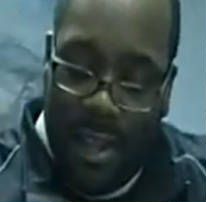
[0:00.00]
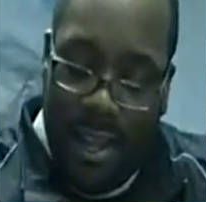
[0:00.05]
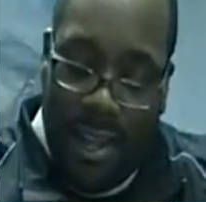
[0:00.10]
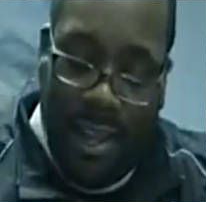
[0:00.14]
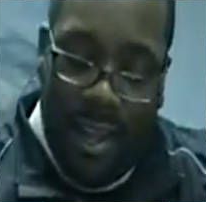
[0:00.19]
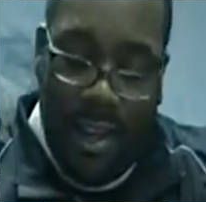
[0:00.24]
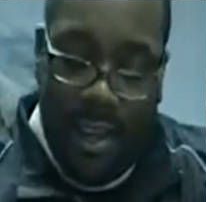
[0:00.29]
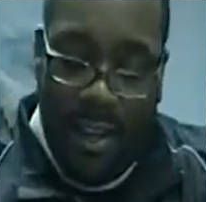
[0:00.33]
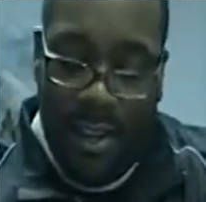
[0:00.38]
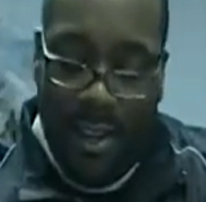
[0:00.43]

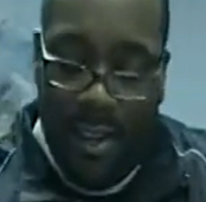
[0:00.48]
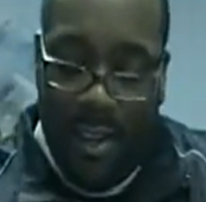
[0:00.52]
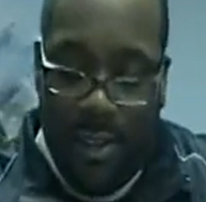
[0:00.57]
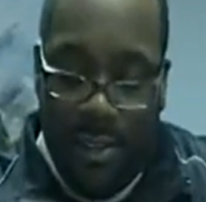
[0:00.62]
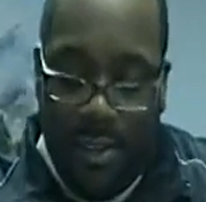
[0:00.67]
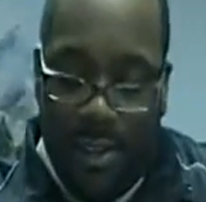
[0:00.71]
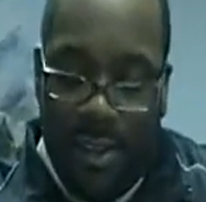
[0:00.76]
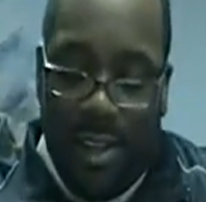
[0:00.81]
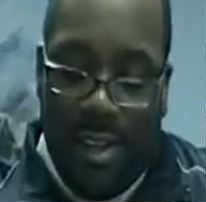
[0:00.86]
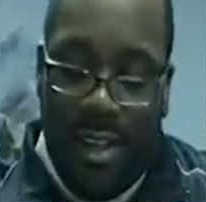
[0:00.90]

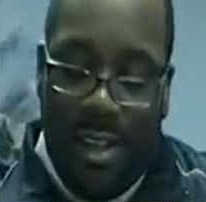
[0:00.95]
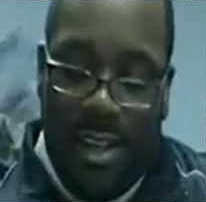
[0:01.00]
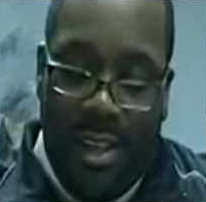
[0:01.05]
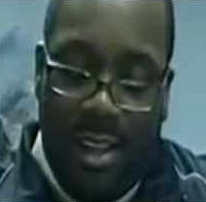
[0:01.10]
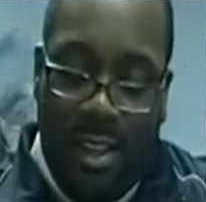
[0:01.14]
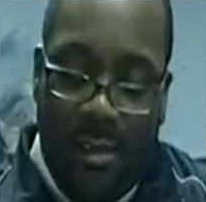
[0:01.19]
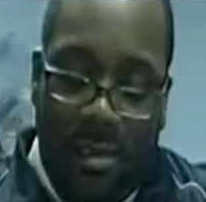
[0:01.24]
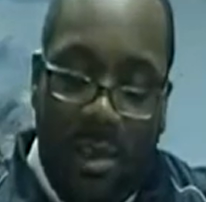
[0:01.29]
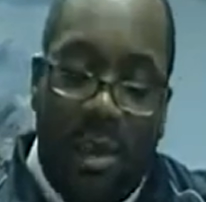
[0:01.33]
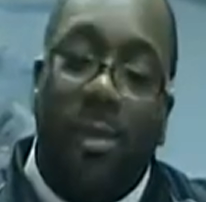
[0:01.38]
Hallelujah.
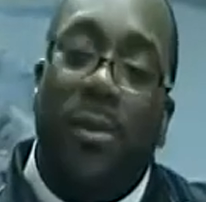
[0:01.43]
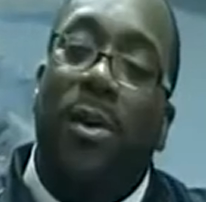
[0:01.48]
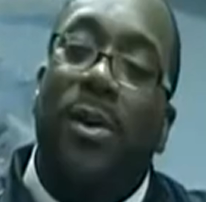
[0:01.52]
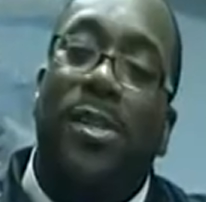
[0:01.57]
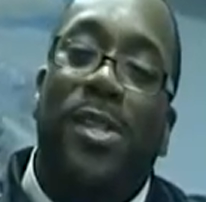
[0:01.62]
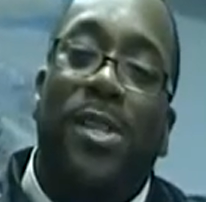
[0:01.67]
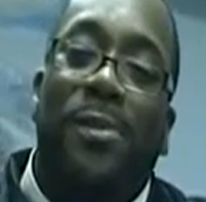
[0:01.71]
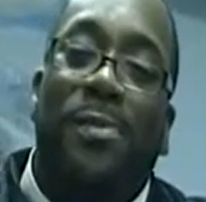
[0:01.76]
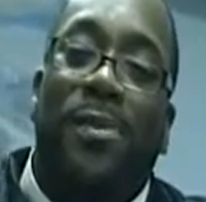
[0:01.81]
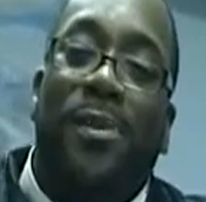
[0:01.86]
Be a
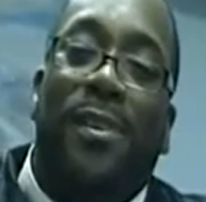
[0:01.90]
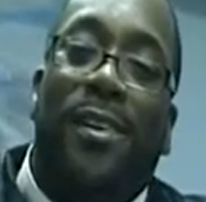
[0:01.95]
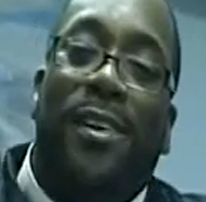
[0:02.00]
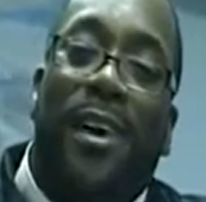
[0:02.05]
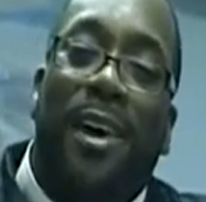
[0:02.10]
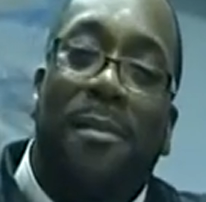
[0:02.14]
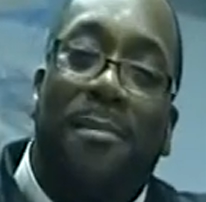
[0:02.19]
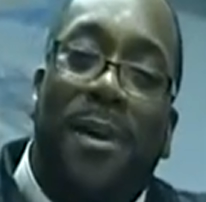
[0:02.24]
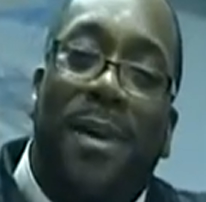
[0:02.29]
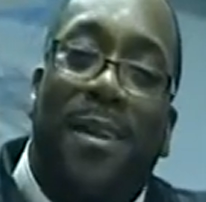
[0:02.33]
worshiper.
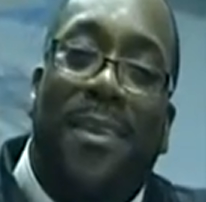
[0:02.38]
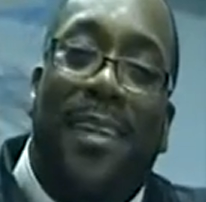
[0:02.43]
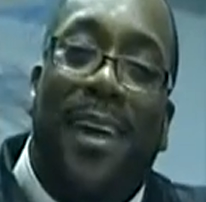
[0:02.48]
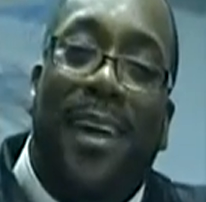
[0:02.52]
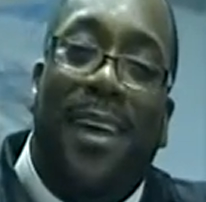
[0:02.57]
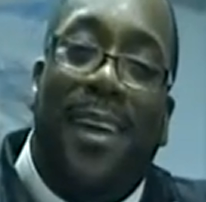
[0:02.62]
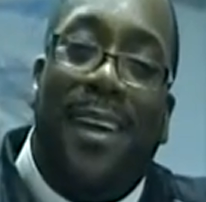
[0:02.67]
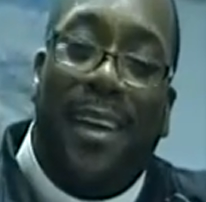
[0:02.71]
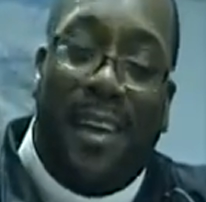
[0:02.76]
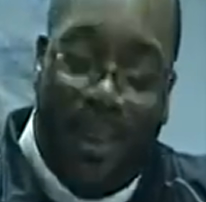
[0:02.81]
How about
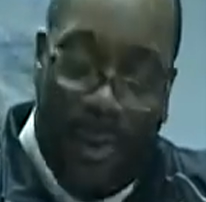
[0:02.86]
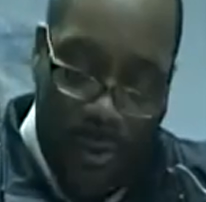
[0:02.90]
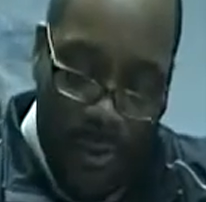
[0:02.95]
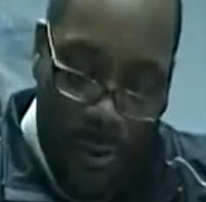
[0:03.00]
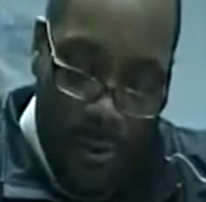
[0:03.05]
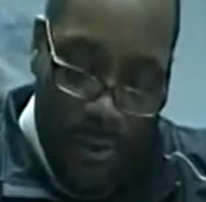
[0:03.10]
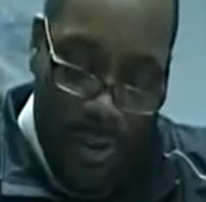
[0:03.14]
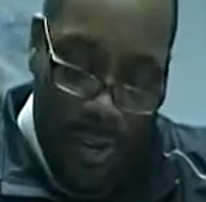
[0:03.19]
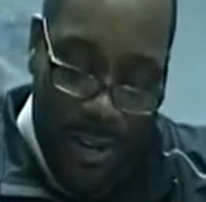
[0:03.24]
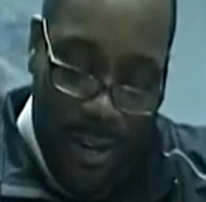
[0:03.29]
that?
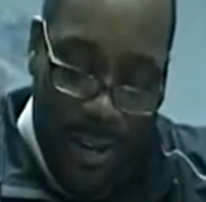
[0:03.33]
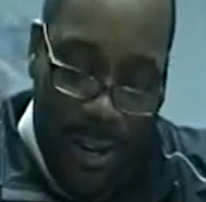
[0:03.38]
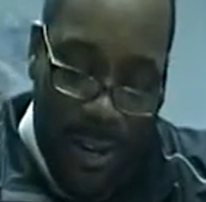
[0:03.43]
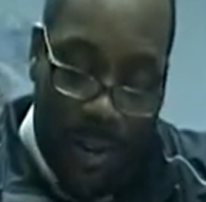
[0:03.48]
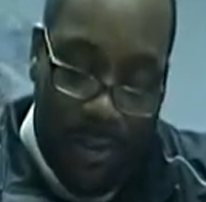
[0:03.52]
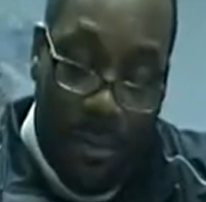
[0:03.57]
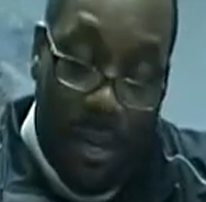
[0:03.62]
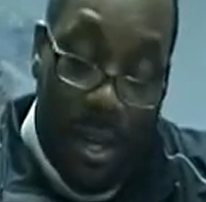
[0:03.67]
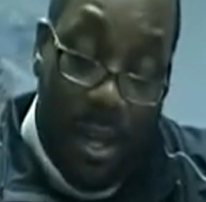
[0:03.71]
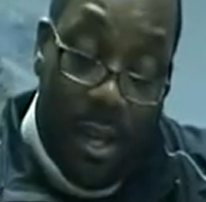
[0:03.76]
Glory to
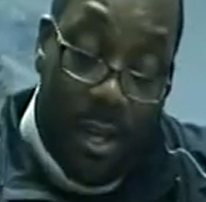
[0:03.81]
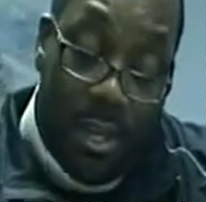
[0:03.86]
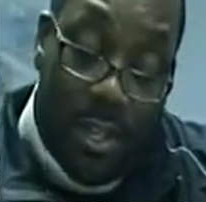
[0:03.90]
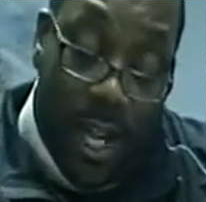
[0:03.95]
God.